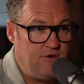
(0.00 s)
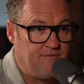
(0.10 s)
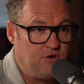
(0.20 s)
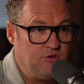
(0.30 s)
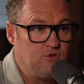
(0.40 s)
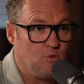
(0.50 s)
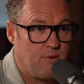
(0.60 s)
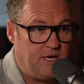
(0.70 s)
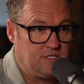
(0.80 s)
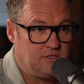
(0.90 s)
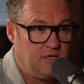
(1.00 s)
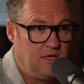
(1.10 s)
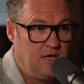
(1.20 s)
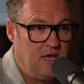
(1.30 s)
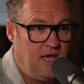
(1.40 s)
You never use your brakes.
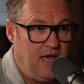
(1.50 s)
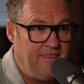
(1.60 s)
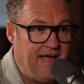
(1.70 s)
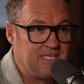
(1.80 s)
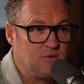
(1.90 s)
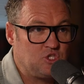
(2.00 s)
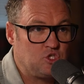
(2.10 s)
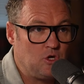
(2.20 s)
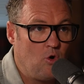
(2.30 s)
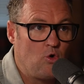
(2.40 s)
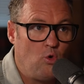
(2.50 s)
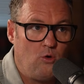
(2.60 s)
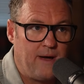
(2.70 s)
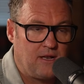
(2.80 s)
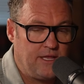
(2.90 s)
And that's what's so cool
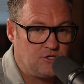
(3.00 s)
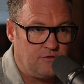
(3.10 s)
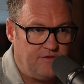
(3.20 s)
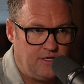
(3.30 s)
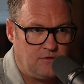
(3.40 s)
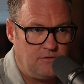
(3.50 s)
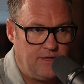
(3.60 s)
about electric vehicle.